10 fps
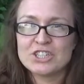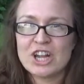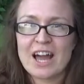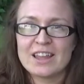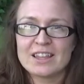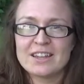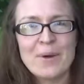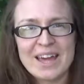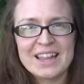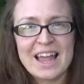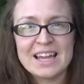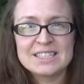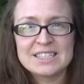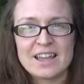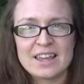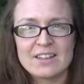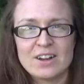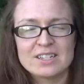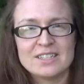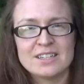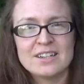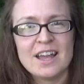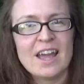Child by Clay and Sally Clarkson.